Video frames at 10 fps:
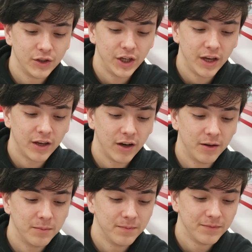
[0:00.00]

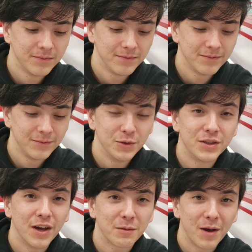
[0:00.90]
Jacob. You
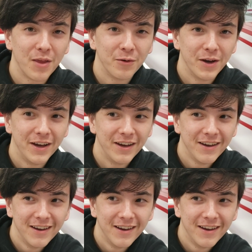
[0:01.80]
suck, by the way.